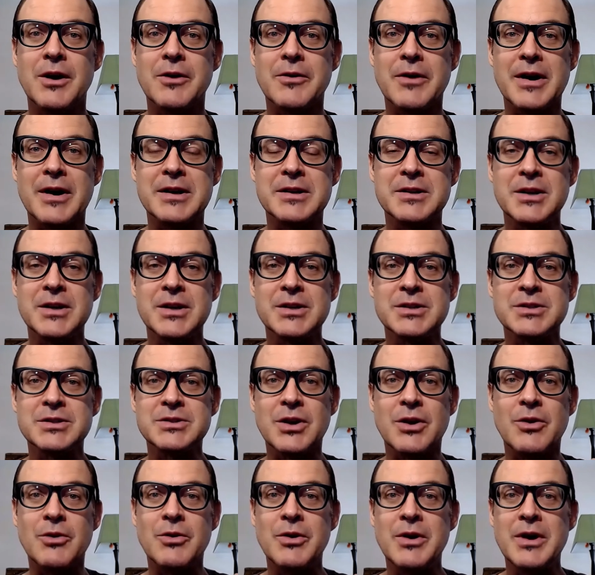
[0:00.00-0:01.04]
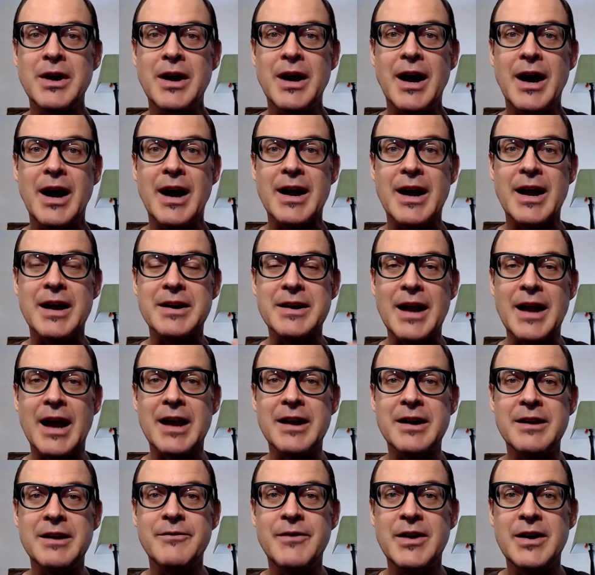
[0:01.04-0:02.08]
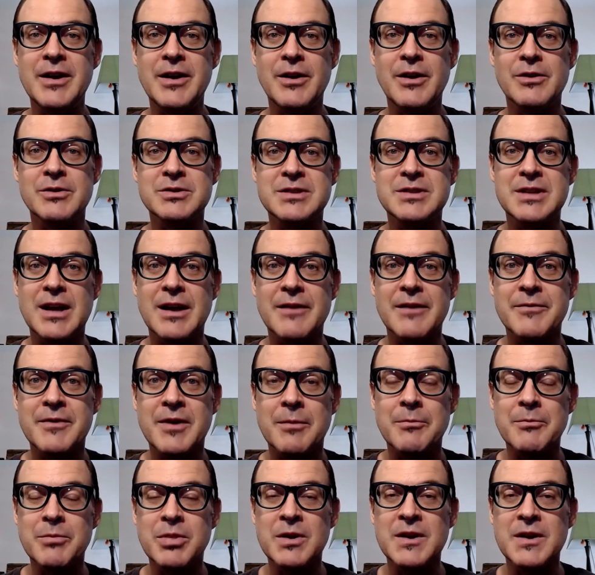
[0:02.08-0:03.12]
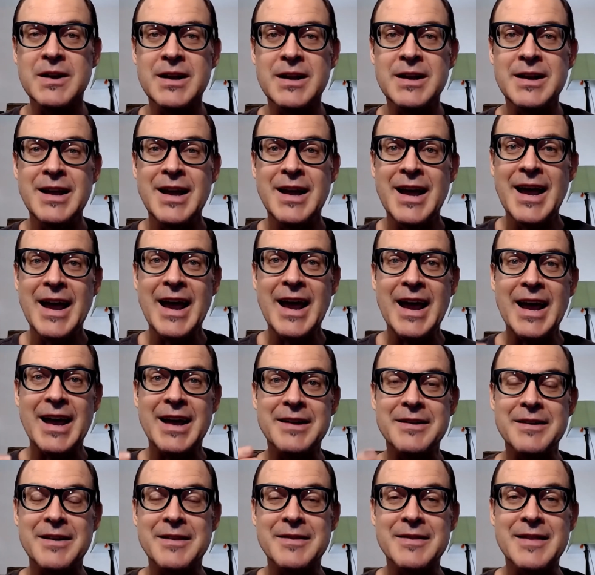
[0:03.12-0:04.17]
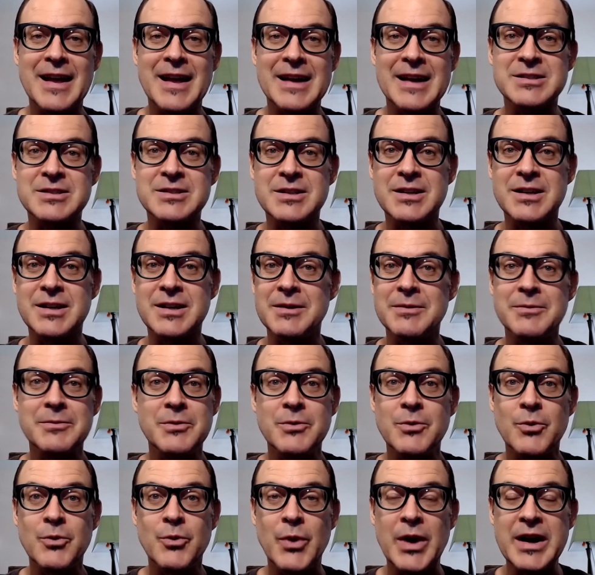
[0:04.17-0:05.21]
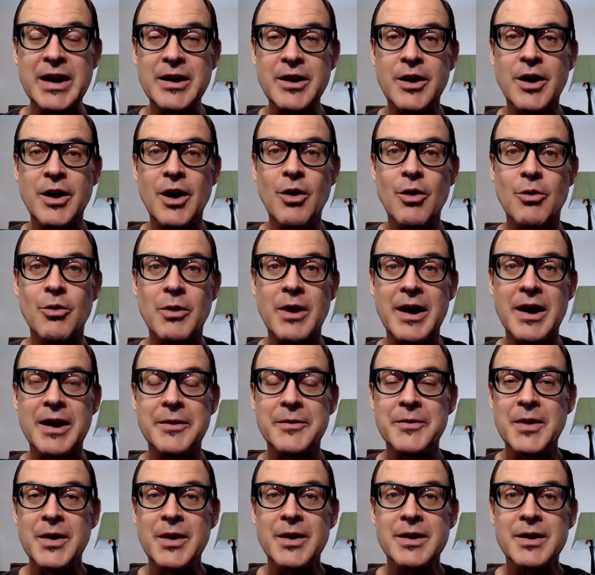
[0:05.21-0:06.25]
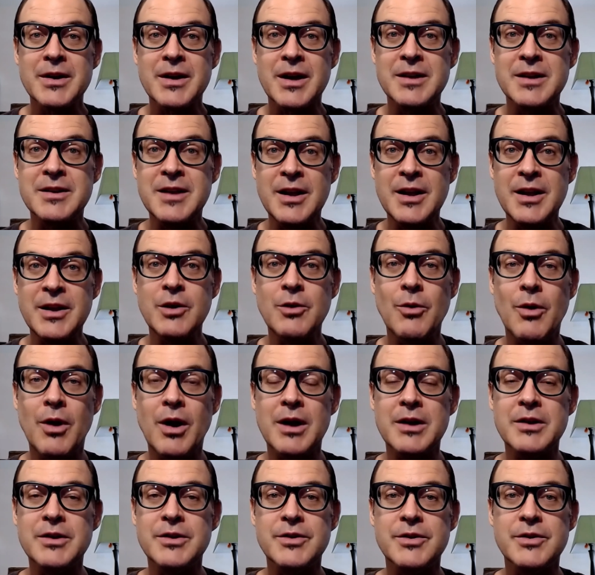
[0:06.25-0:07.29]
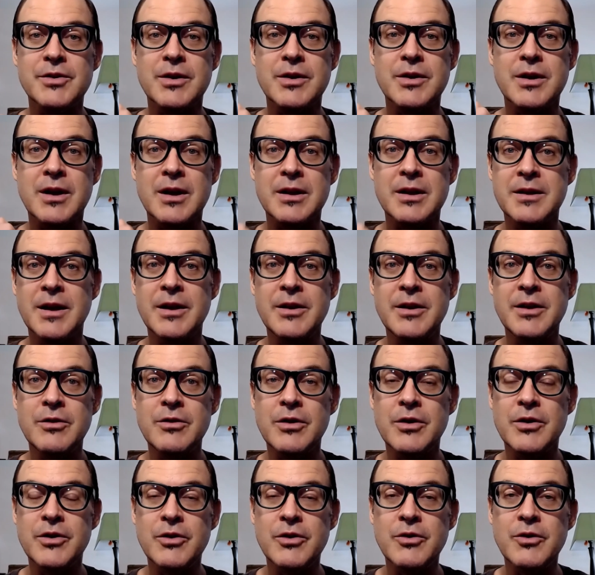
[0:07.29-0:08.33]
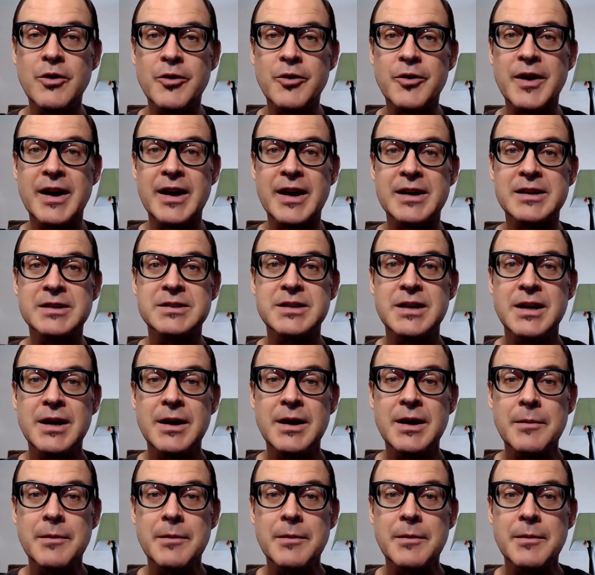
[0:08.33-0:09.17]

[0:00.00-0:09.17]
all right? So I got 90 videos that I've completed, and that's the way to go, right? Continue on, continue to do the things,